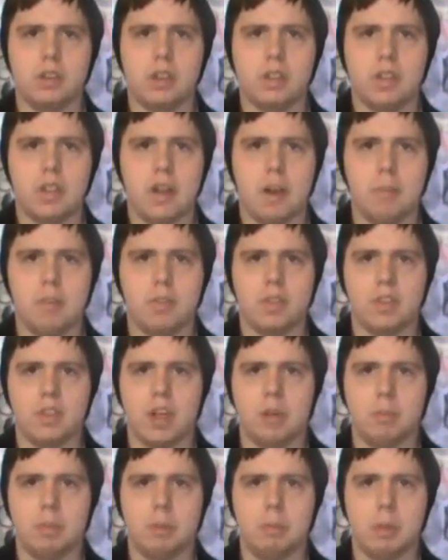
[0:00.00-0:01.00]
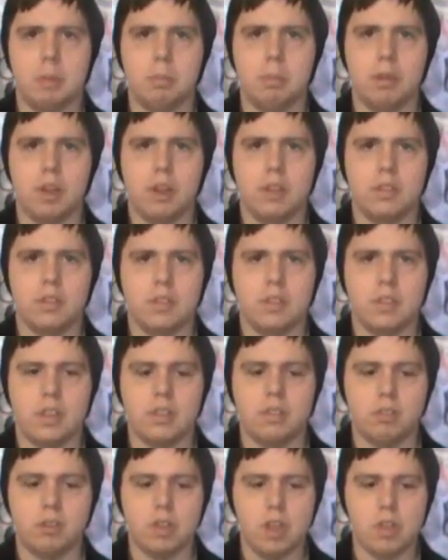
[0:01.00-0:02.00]
that
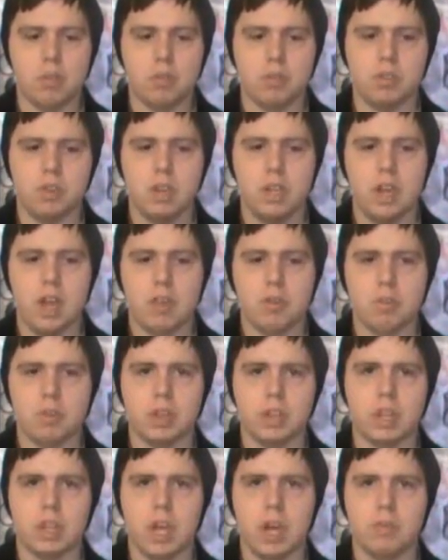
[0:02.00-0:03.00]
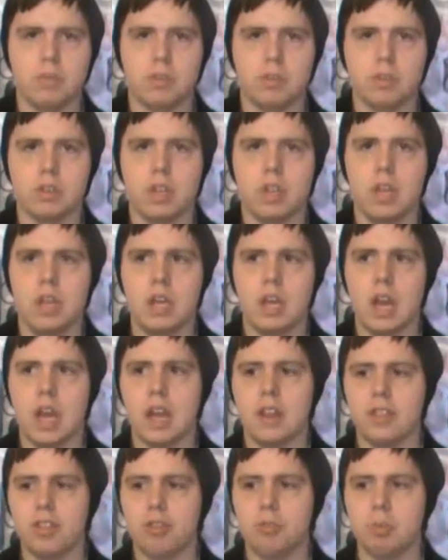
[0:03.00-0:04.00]
no one has really covered.
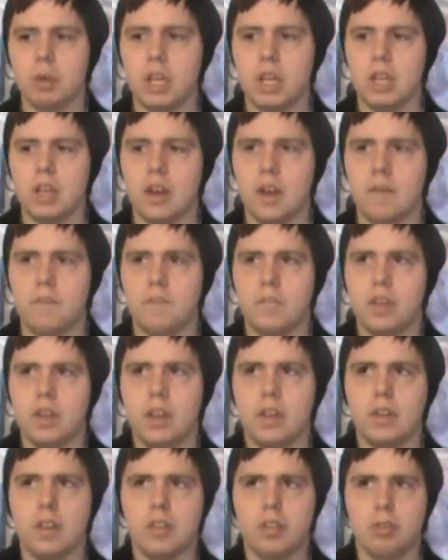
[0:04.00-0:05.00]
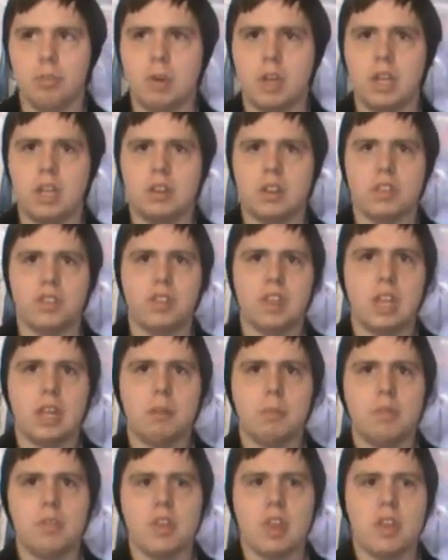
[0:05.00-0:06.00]
And three, the
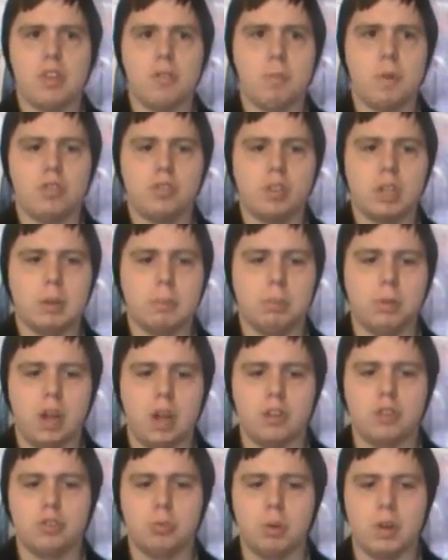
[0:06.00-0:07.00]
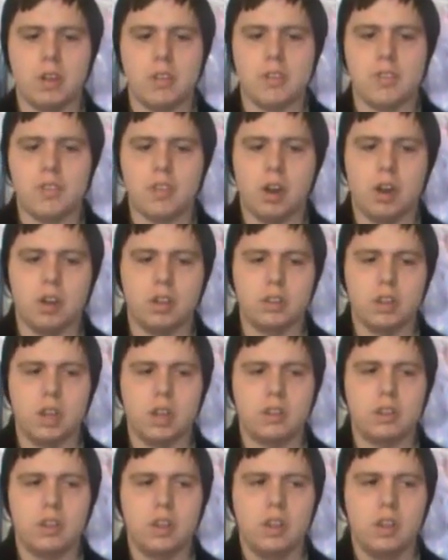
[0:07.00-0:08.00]
themes, especially the plot twists, are
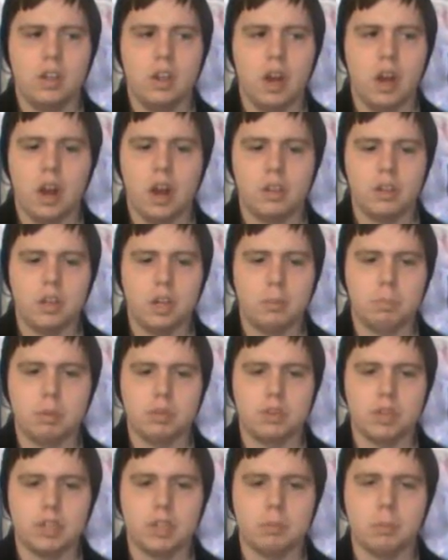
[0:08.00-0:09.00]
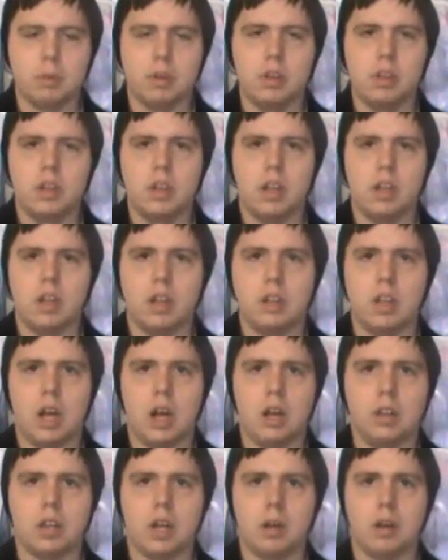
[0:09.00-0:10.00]
not predictable. And
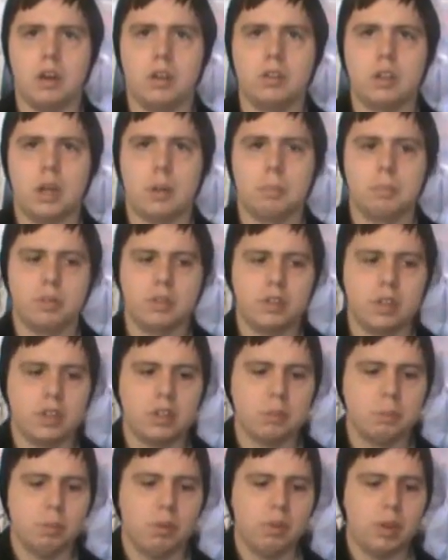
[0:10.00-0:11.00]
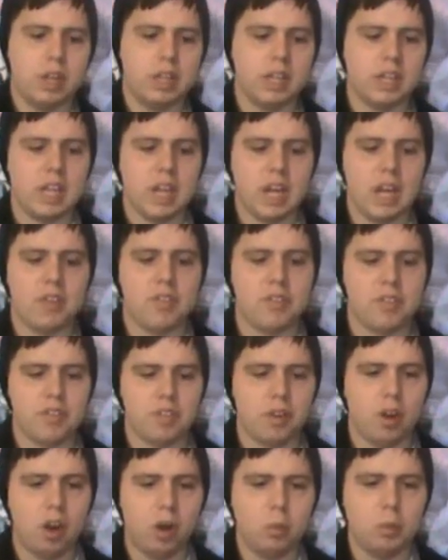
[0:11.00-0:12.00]
the cast
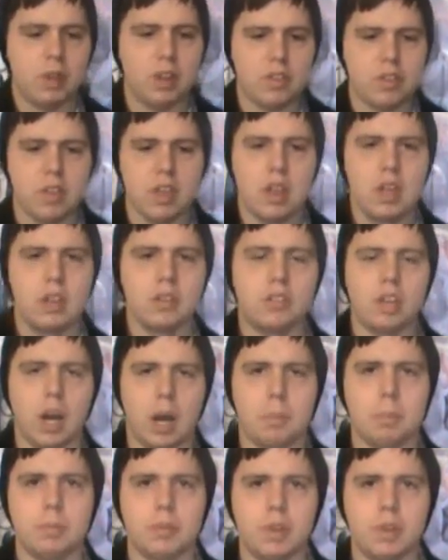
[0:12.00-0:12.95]
is always top